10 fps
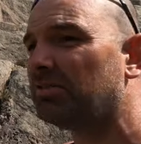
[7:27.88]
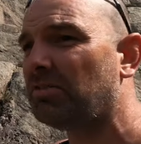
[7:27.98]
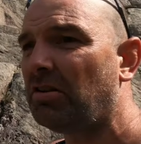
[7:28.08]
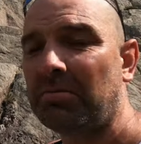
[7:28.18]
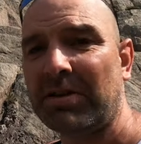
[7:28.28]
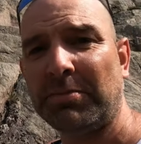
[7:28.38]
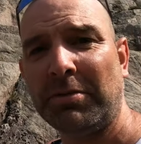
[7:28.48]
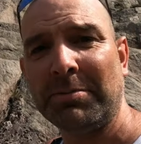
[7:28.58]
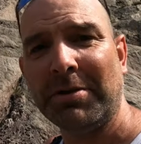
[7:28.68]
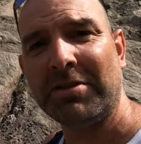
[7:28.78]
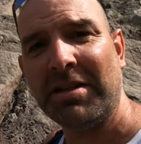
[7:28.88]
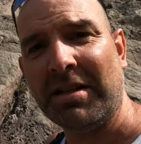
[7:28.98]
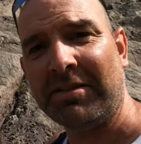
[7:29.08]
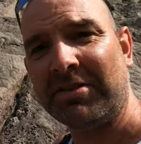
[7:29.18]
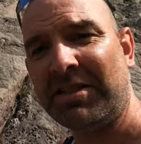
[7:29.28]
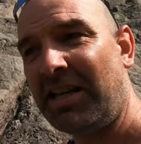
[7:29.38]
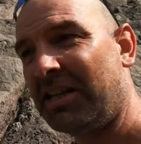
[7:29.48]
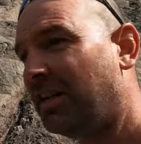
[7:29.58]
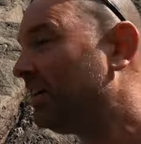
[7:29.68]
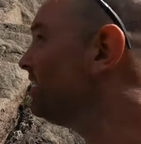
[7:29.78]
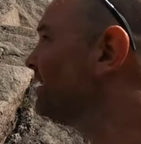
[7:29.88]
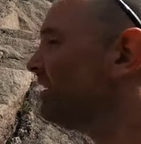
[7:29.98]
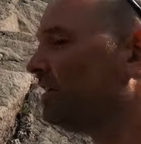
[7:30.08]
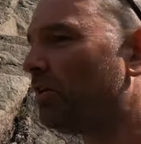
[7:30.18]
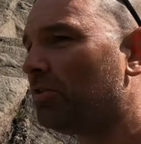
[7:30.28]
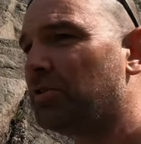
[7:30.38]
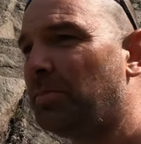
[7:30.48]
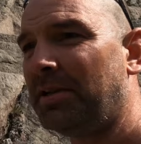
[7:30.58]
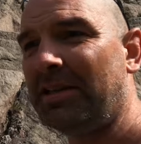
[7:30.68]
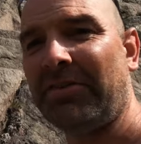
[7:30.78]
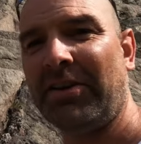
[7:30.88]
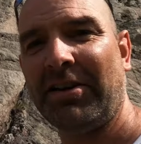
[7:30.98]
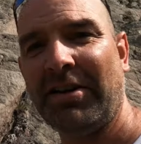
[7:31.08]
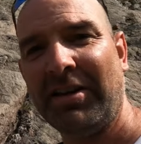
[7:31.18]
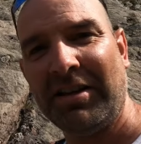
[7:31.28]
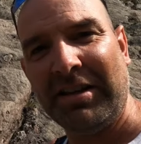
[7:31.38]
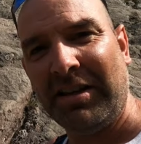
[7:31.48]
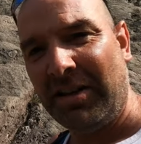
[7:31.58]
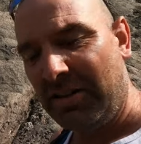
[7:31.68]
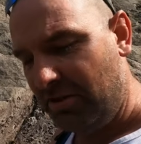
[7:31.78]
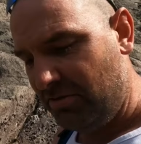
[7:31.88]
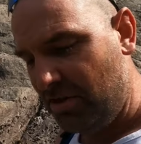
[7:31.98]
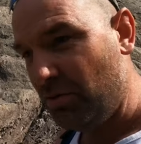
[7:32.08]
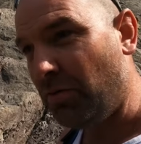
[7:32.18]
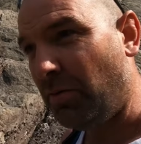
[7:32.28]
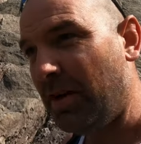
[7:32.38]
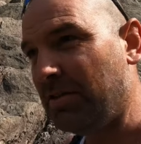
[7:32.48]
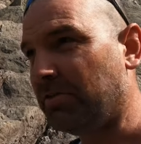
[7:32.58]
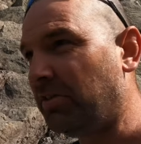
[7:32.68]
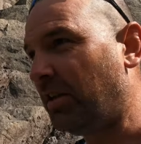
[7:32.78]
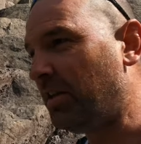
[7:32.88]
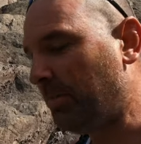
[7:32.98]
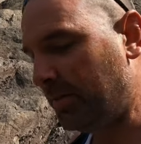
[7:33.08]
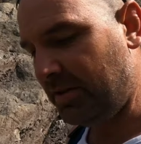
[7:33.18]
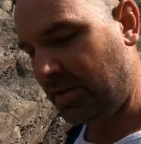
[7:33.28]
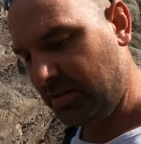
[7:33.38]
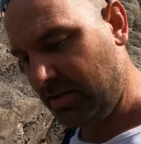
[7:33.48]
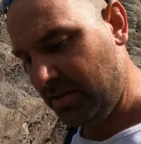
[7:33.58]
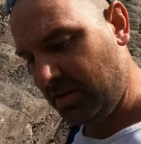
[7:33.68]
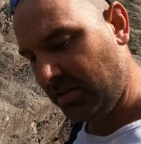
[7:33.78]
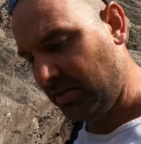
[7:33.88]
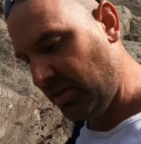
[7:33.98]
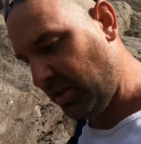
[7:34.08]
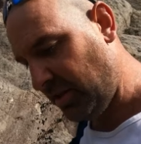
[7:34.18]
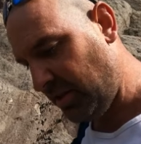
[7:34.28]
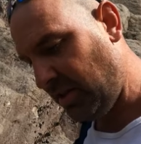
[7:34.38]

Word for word: the top. That's pretty much it. As I say, hard to believe you're in North Wales looking up at this. It does look